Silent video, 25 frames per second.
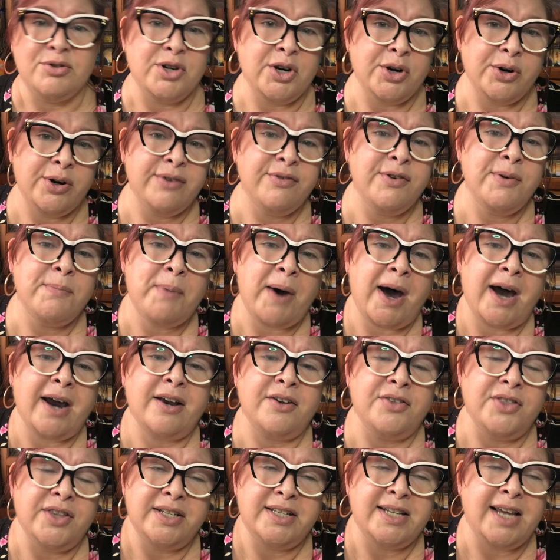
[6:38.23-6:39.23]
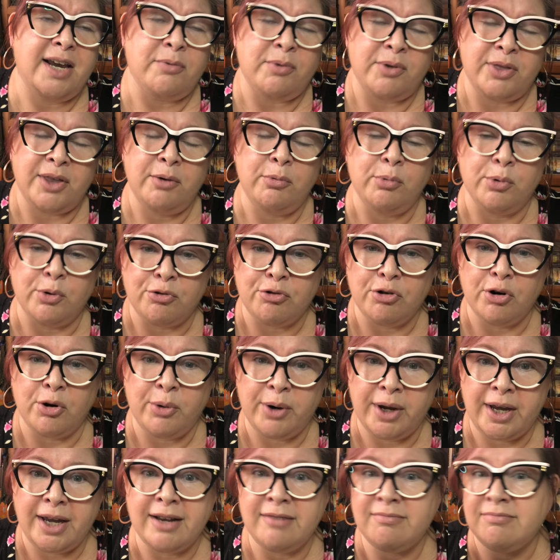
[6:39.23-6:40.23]
Now, even back in the day when they were
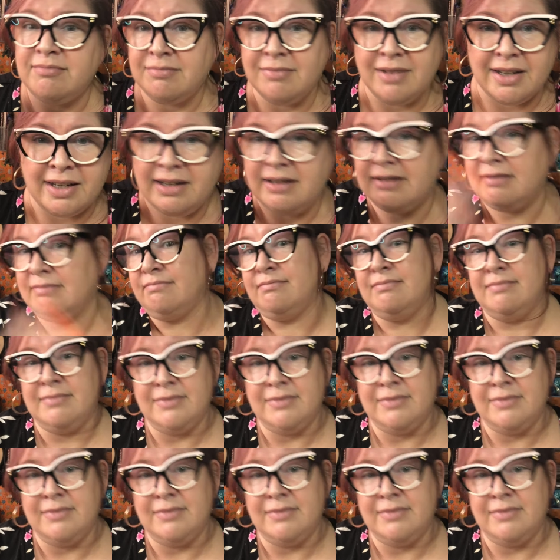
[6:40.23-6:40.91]
growing it like